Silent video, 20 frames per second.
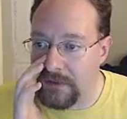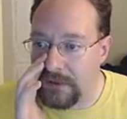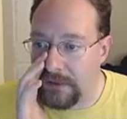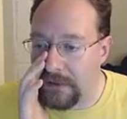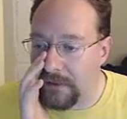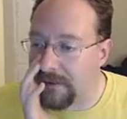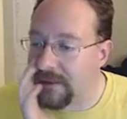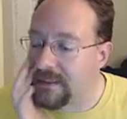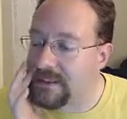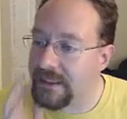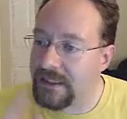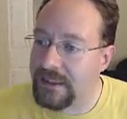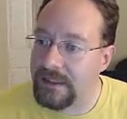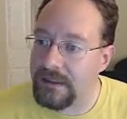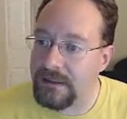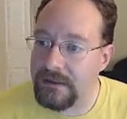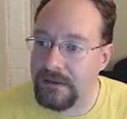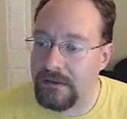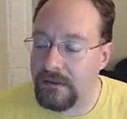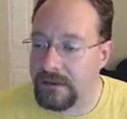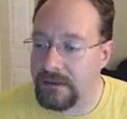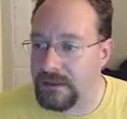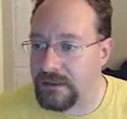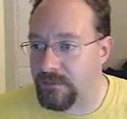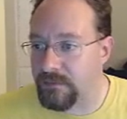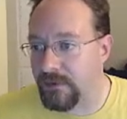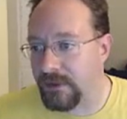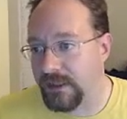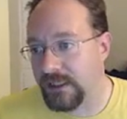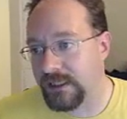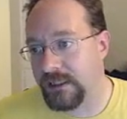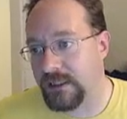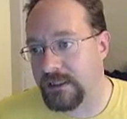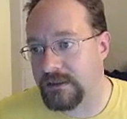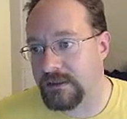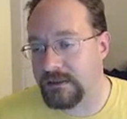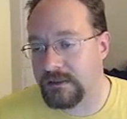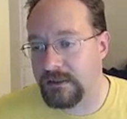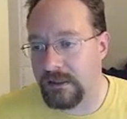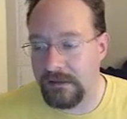See, look at this pretty nice,
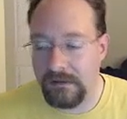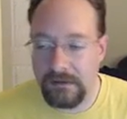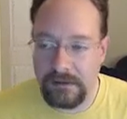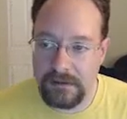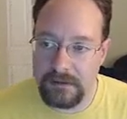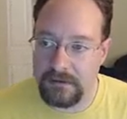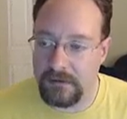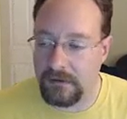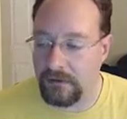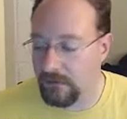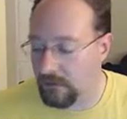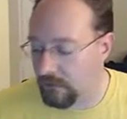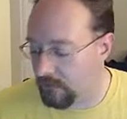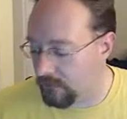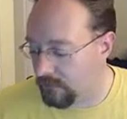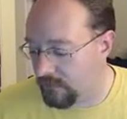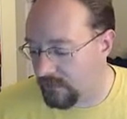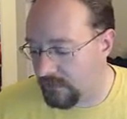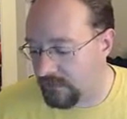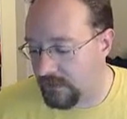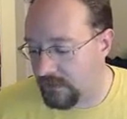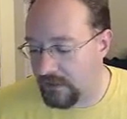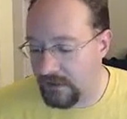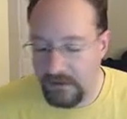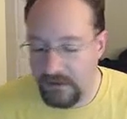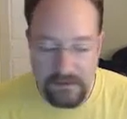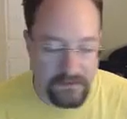elegant logo that they have.